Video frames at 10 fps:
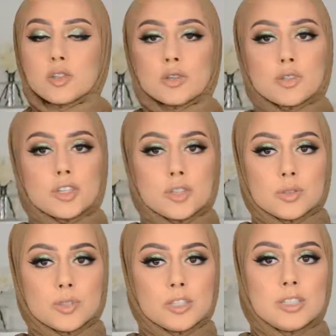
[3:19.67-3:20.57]
is also
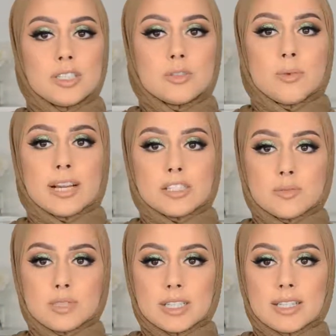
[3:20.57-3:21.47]
cute, but you need to wear
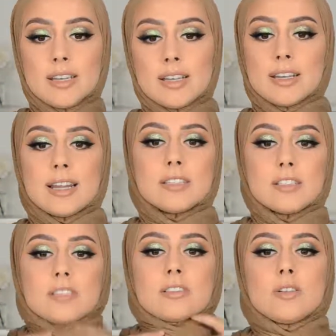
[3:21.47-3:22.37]
something that
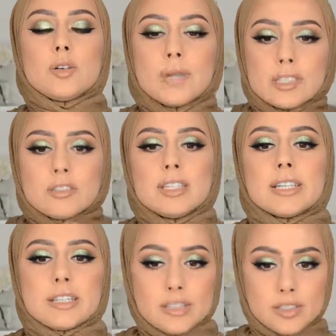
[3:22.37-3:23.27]
is all the way till
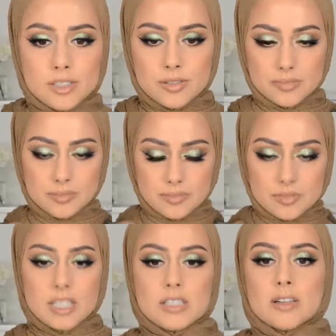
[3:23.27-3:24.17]
here, because
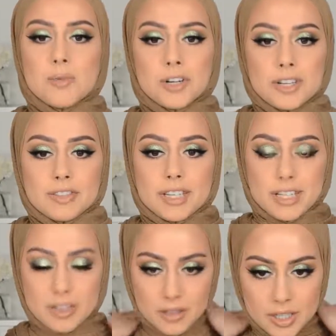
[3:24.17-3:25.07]
this is not working right
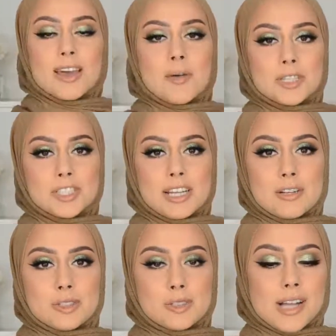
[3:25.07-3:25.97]
now. And what you then
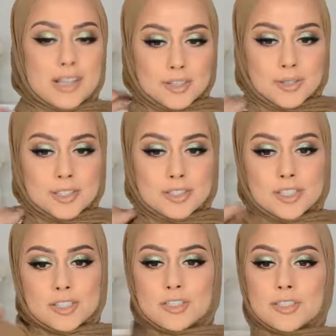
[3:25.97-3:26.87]
also can do is
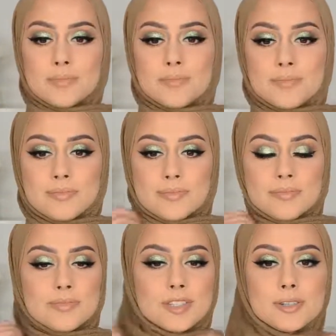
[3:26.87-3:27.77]
just
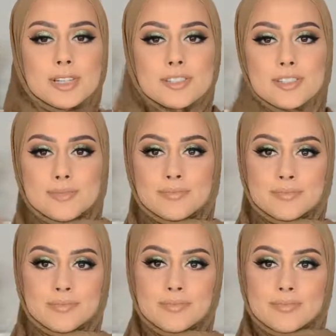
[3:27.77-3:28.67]
do this,
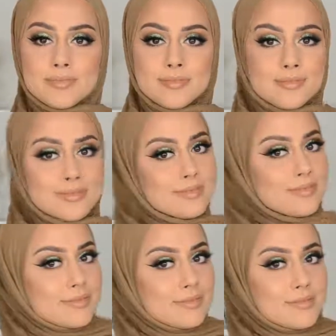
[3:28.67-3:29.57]

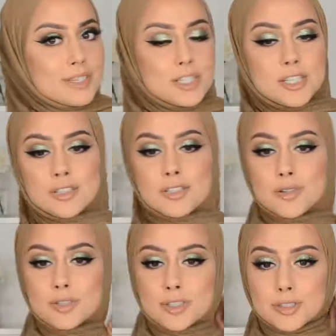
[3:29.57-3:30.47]
which is
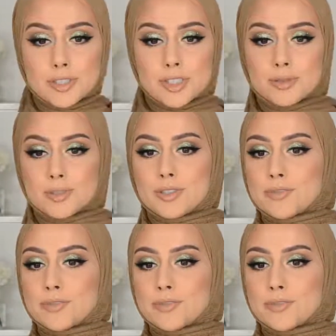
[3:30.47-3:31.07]
also cute.